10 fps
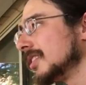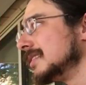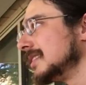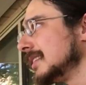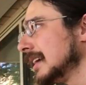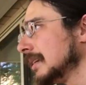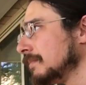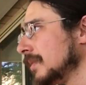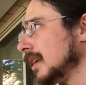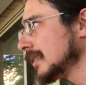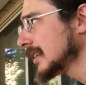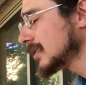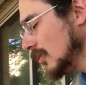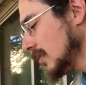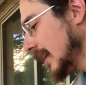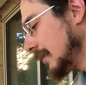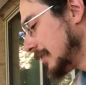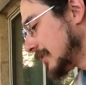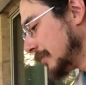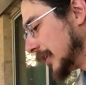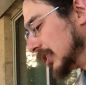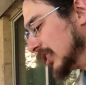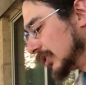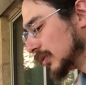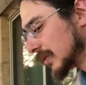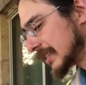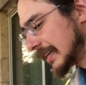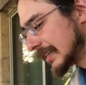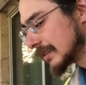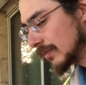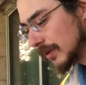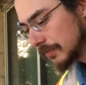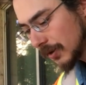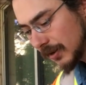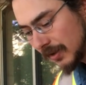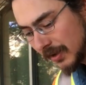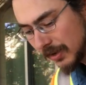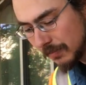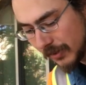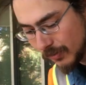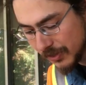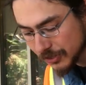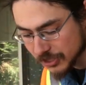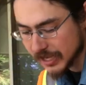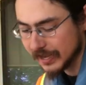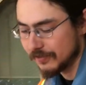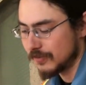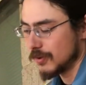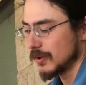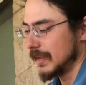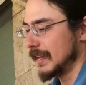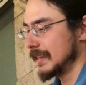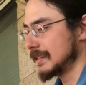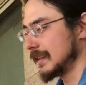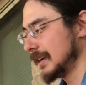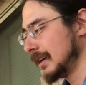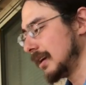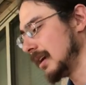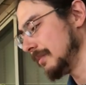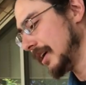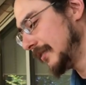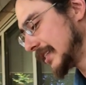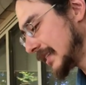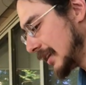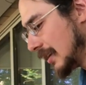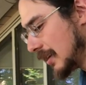can see that. That's okay to be a little recessed in one part, but what you're checking for is if it's